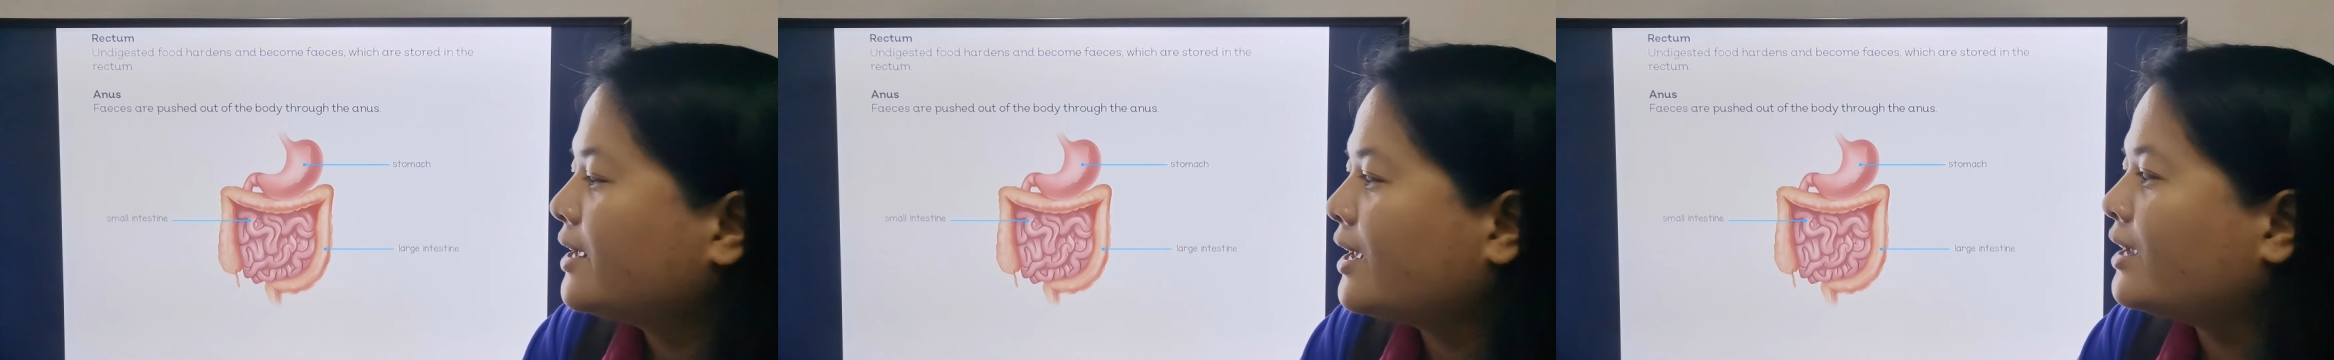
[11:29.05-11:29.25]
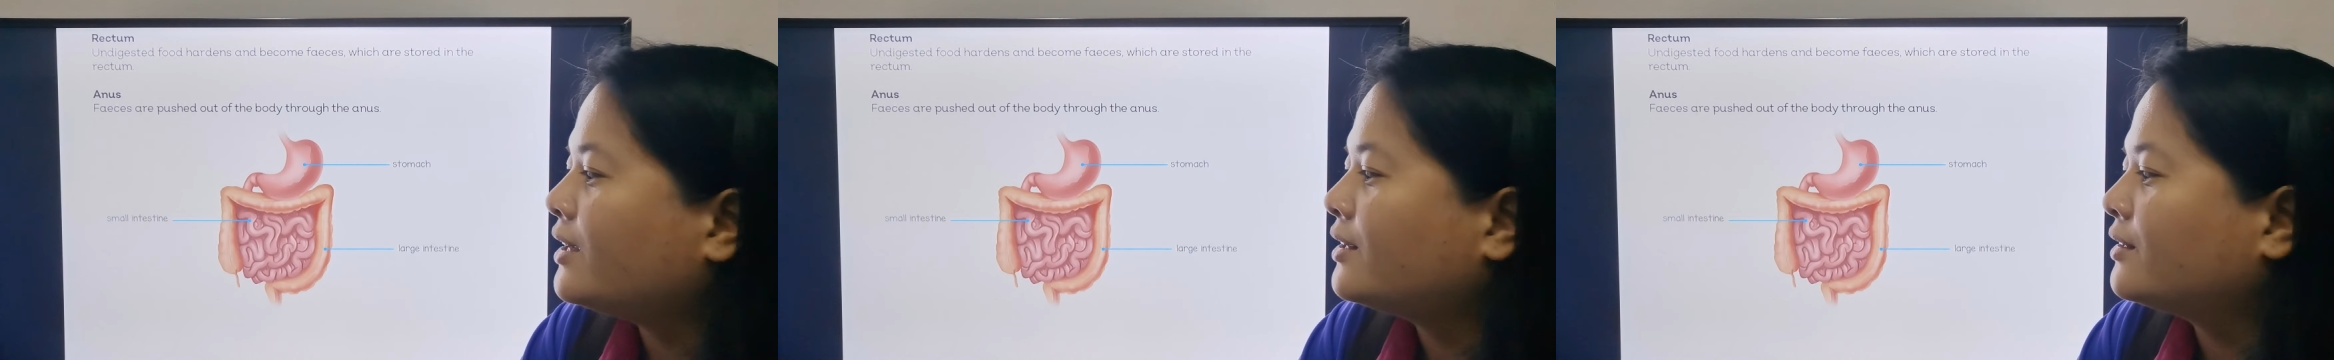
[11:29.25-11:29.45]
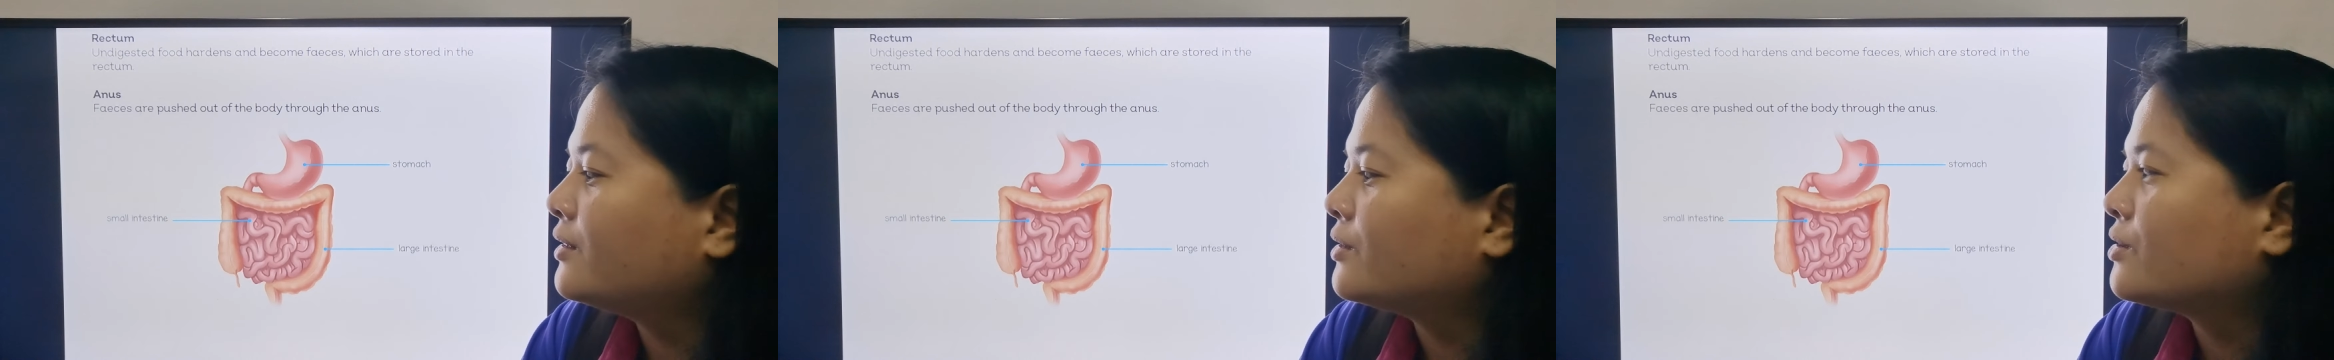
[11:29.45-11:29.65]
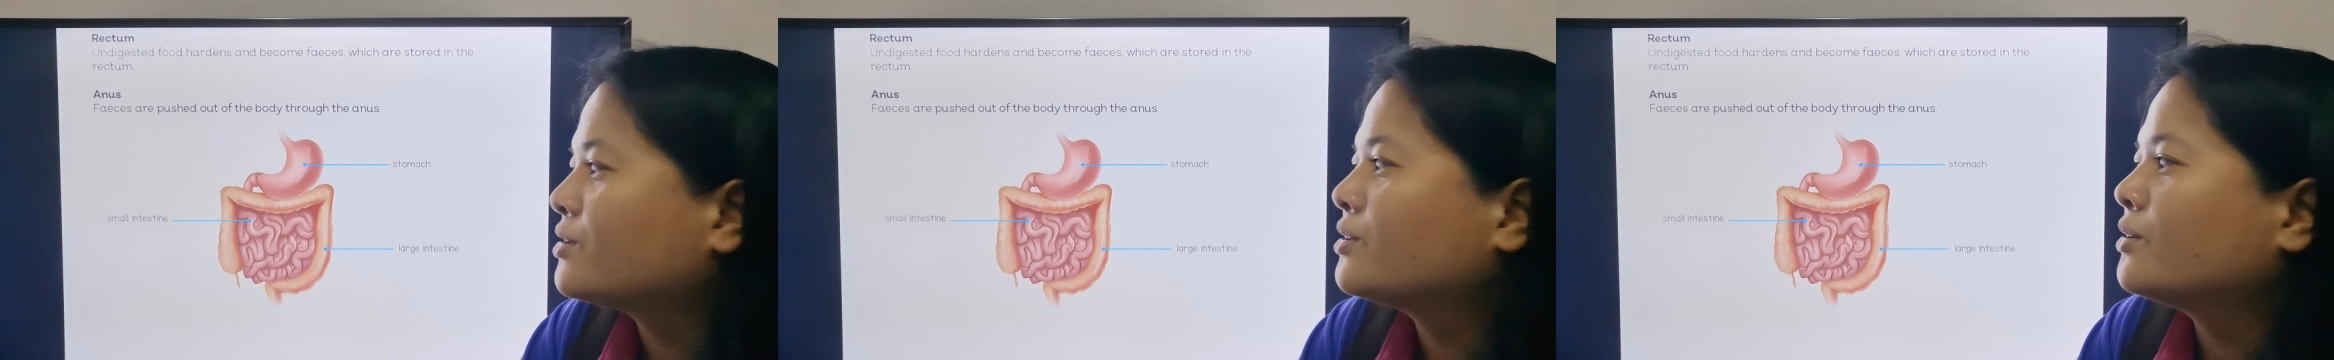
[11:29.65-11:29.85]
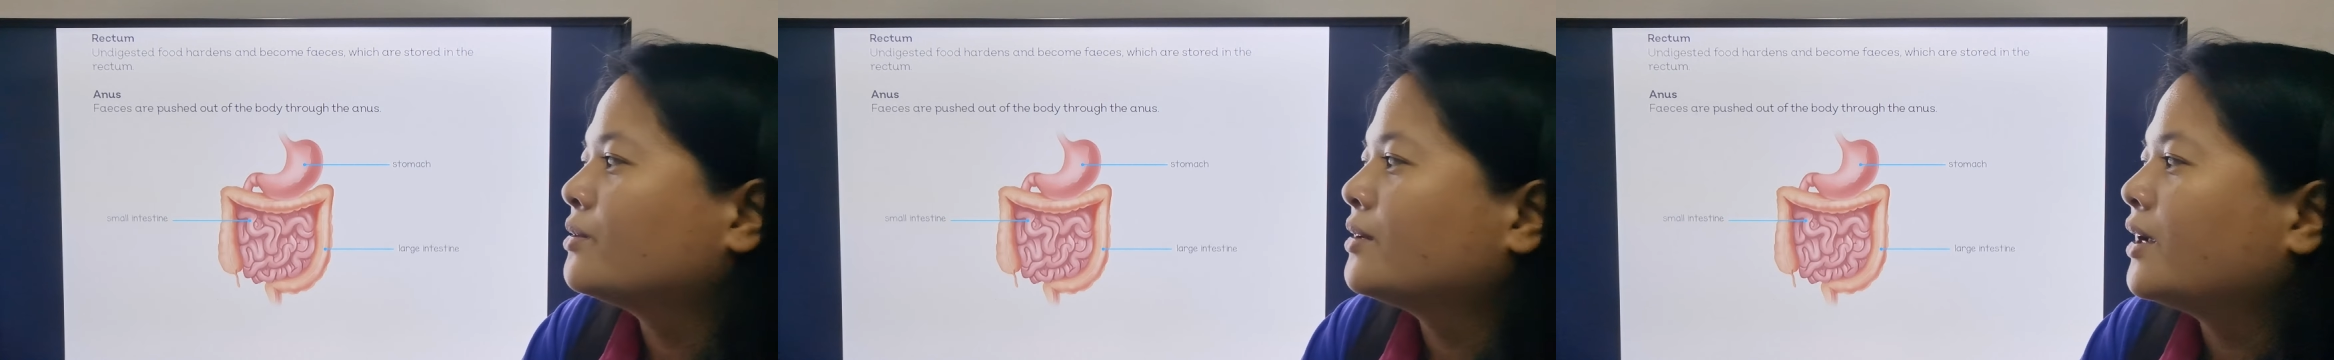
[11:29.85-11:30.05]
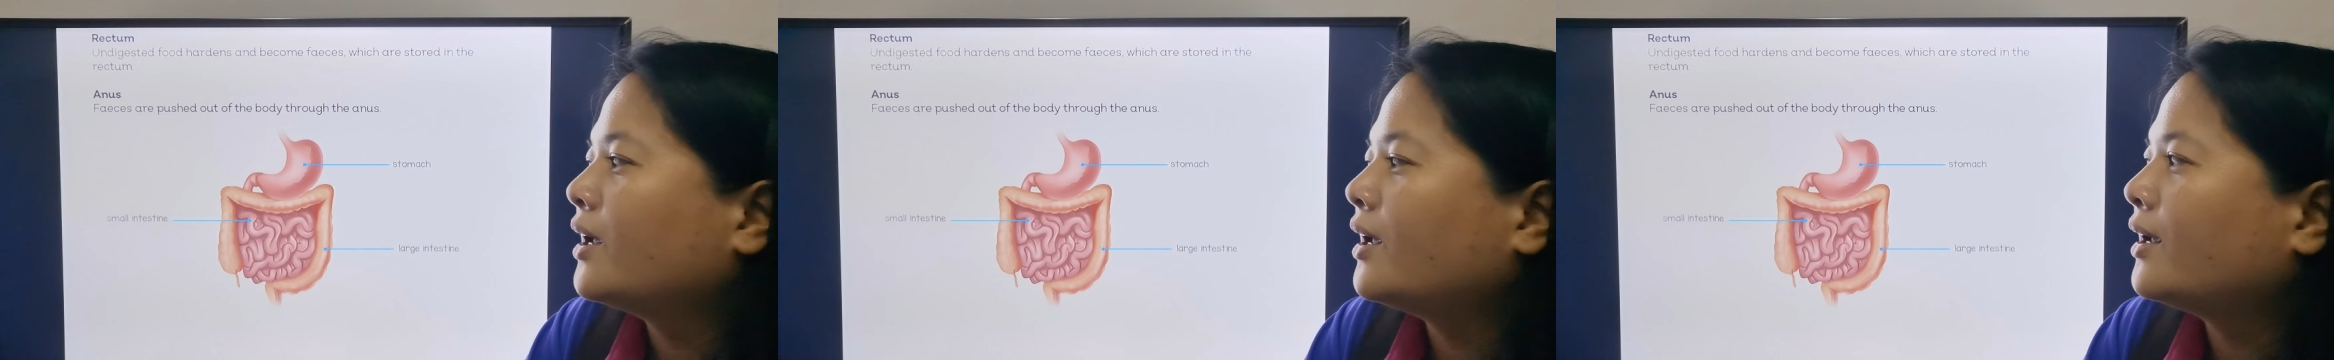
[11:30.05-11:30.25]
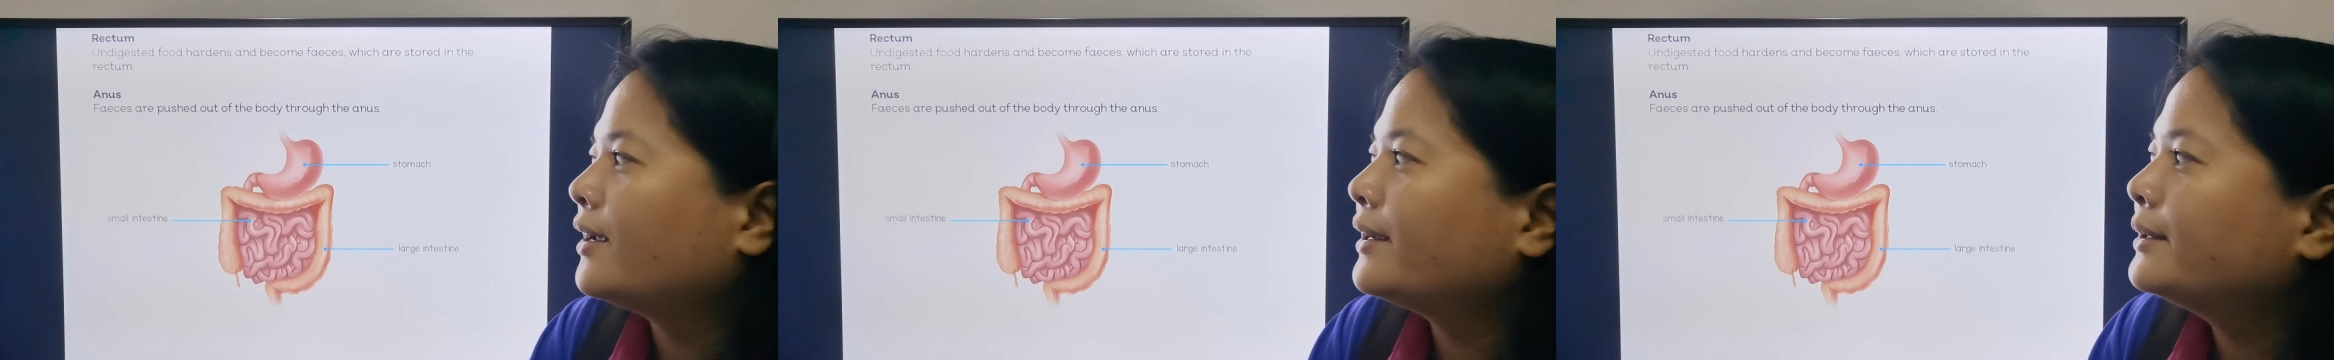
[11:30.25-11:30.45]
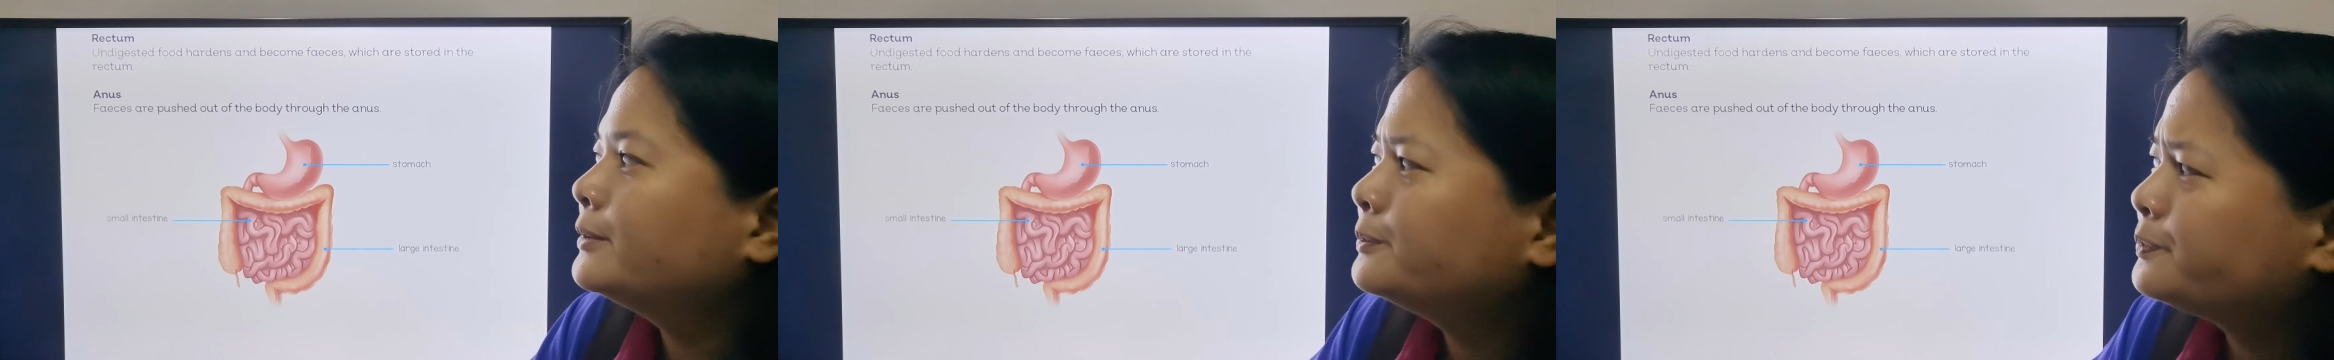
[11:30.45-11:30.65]
anus,
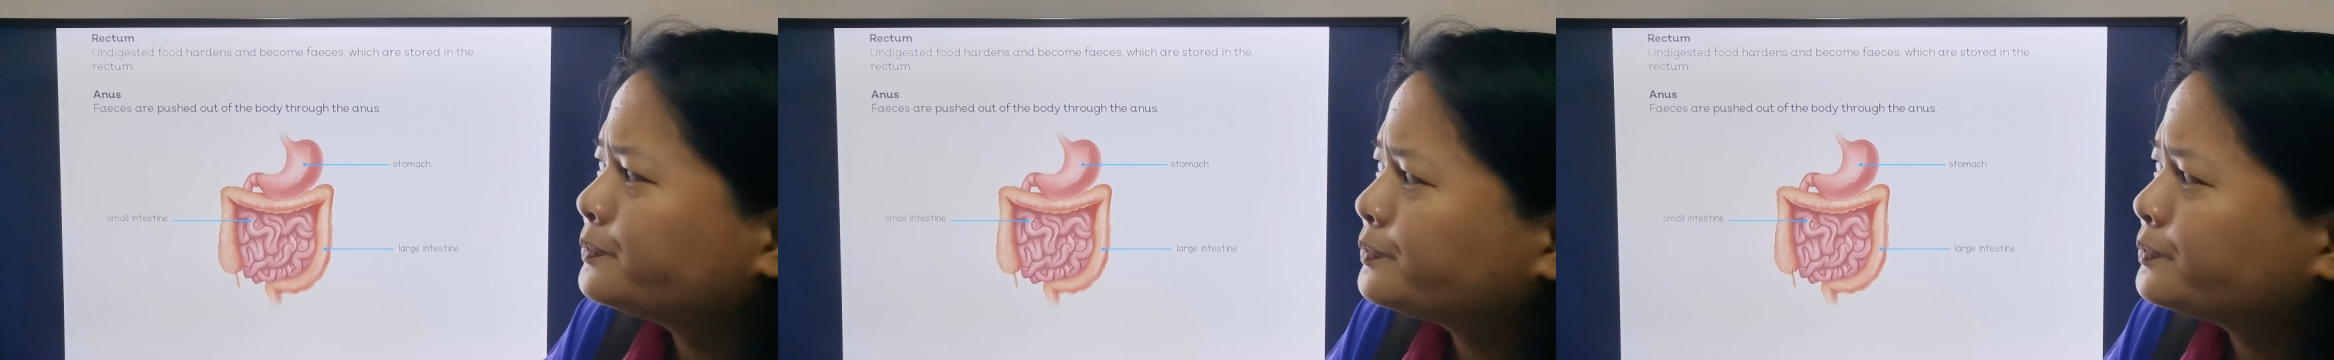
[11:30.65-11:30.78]
okay?